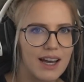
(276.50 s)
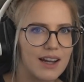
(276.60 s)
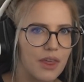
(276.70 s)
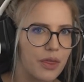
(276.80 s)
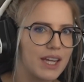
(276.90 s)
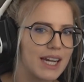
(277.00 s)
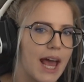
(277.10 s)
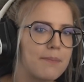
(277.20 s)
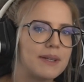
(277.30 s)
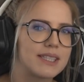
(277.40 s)
a thing that
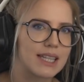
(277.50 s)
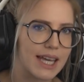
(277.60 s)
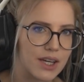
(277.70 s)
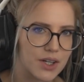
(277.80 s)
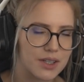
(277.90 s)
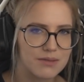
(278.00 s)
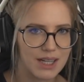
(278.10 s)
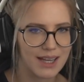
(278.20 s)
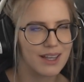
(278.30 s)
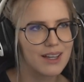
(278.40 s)
happens later.
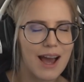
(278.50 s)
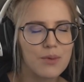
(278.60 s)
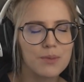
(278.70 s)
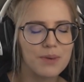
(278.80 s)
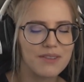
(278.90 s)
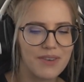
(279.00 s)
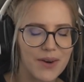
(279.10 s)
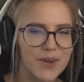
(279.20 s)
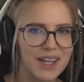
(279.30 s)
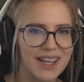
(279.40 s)
Like, I would be
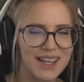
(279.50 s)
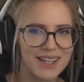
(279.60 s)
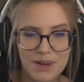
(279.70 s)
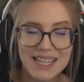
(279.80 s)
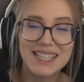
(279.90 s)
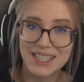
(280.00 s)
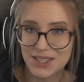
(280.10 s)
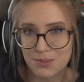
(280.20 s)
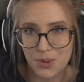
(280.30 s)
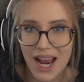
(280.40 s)
very pleasantly
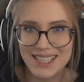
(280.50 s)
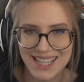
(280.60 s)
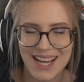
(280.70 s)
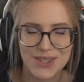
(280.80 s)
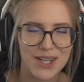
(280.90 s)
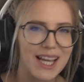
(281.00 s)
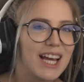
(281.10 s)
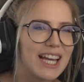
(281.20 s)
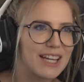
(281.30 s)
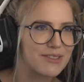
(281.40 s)
surprised, actually,
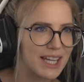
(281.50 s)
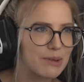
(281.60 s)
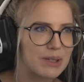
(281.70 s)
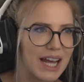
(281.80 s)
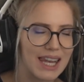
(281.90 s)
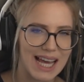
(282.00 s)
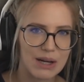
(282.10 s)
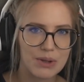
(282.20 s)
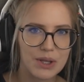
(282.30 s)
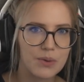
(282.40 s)
if they would
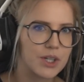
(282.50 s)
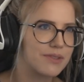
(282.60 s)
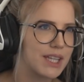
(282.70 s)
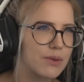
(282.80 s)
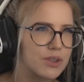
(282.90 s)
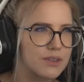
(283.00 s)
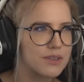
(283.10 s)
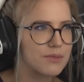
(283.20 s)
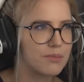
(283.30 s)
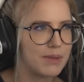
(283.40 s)
allow you, or if they would
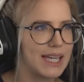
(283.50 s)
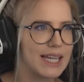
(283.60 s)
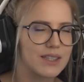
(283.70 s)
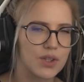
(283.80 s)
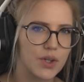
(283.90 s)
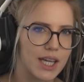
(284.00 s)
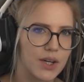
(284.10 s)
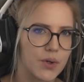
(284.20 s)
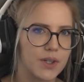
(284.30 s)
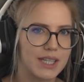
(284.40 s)
make it so you can
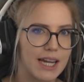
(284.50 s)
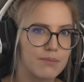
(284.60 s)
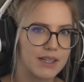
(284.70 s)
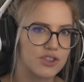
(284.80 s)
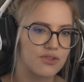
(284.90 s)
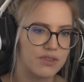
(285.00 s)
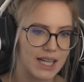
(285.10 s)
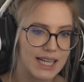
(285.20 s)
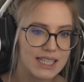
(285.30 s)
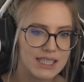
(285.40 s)
earn that much
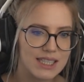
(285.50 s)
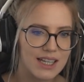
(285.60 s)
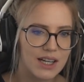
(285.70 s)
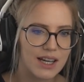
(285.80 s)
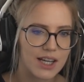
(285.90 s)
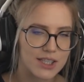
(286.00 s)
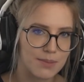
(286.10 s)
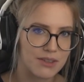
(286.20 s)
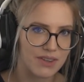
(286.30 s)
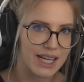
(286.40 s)
flux,
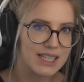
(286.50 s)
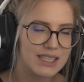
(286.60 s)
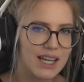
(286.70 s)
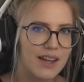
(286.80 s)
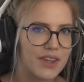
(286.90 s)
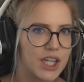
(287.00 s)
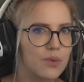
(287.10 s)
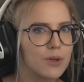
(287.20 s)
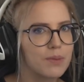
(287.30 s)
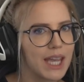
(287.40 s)
Cosmic Flux, that you
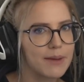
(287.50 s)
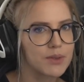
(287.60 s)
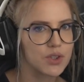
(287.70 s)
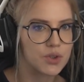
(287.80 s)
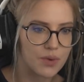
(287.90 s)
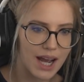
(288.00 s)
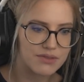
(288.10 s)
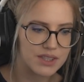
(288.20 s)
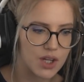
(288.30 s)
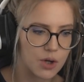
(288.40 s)
would be able to
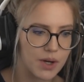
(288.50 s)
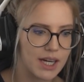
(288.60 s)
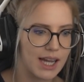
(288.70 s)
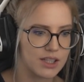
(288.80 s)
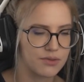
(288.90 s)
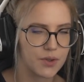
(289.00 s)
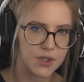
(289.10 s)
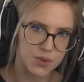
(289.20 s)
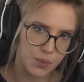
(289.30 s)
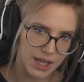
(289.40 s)
craft this already like the
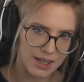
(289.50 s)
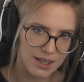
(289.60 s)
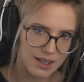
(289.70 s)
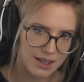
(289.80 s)
1st week.